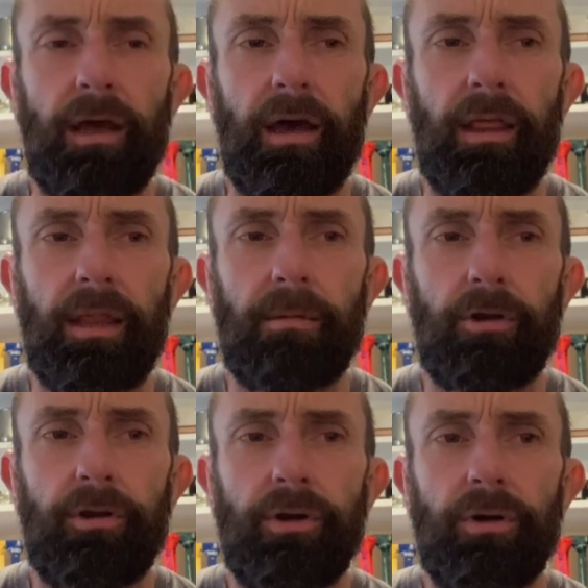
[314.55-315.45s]
and then I'm going
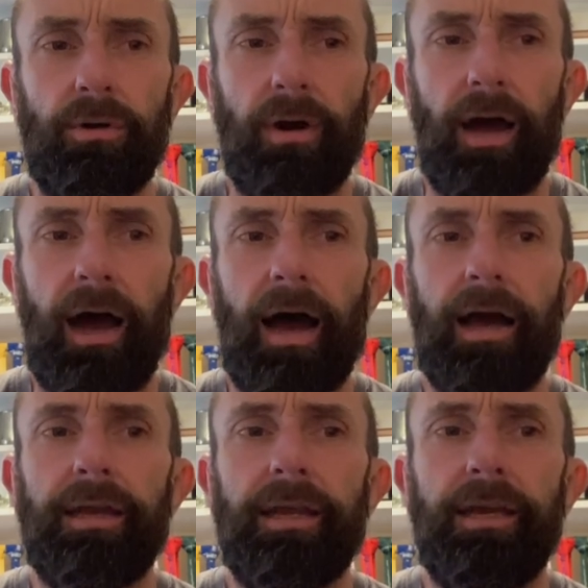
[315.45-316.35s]
to do high
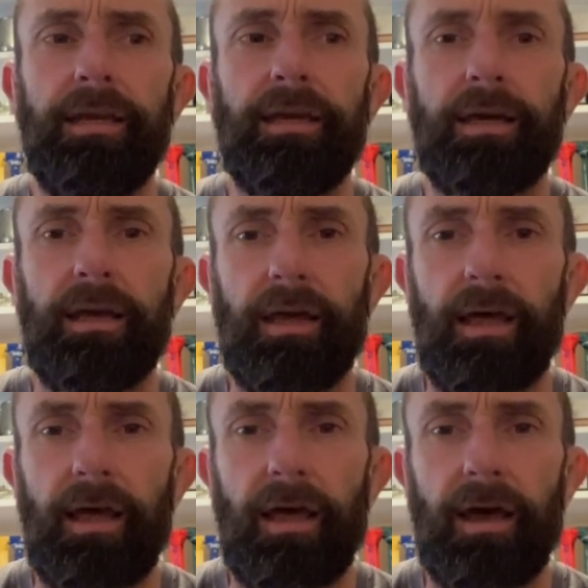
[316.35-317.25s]
knee,
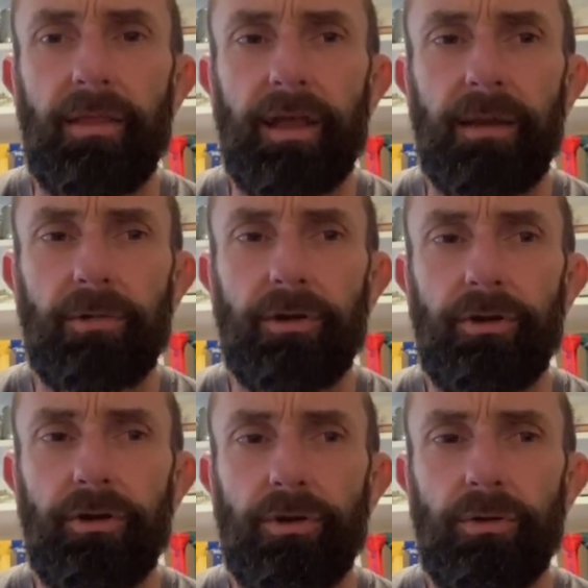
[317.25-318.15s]
and then I'm going to
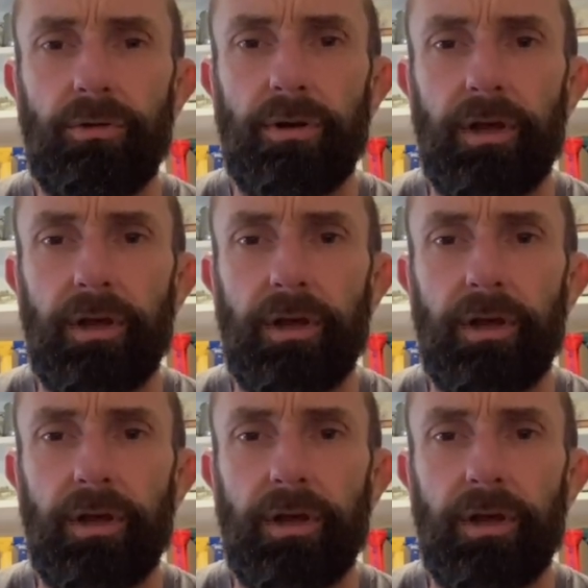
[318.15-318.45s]
do